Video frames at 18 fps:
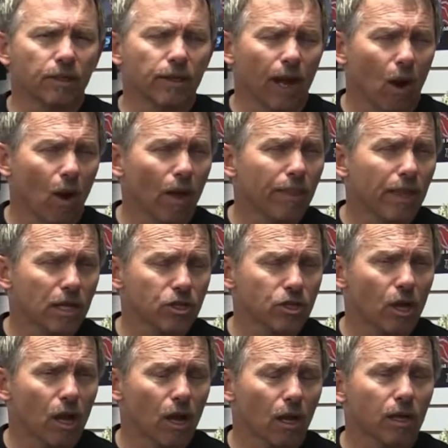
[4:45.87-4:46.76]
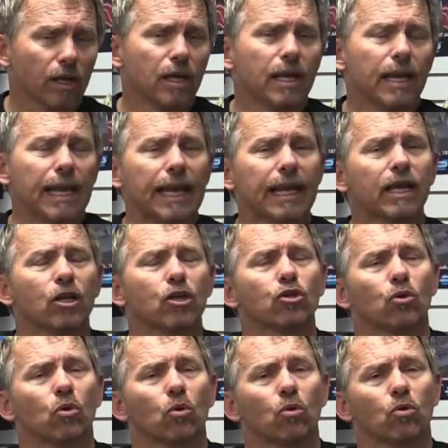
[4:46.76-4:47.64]
Now on that shock, it
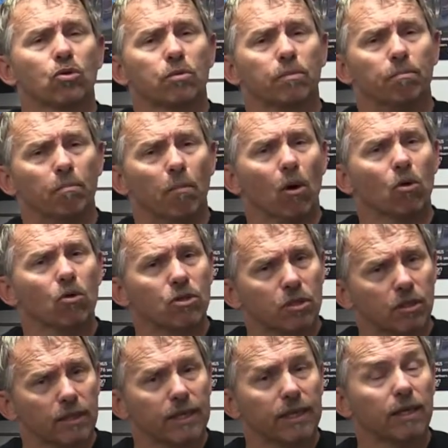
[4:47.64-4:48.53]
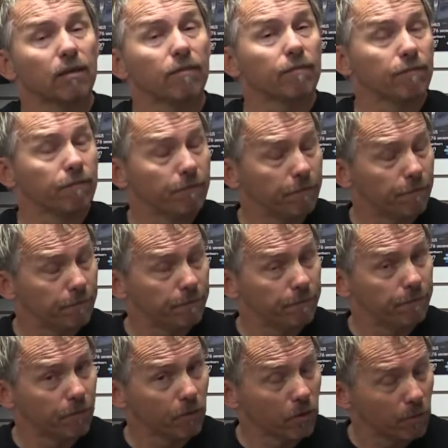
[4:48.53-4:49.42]
controls mostly,
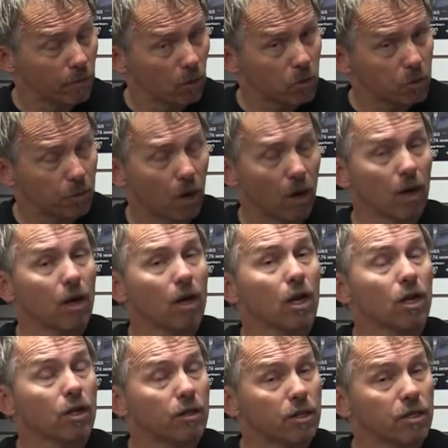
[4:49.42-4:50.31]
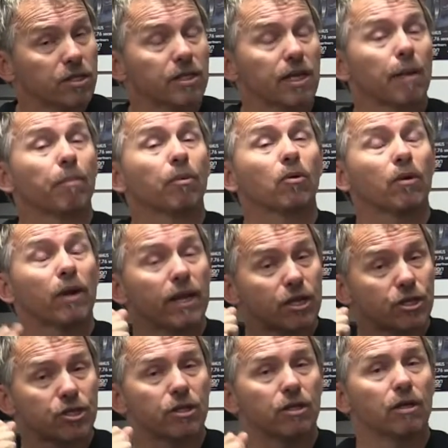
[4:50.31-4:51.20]
for the most part, the
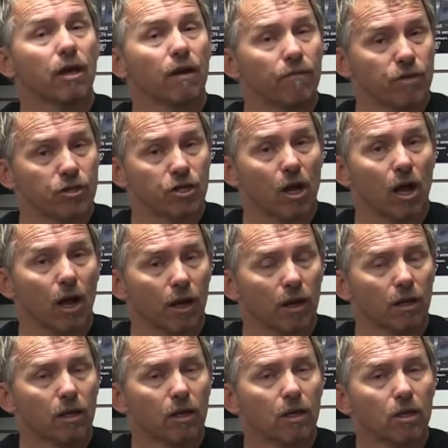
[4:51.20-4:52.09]
separation of the shock.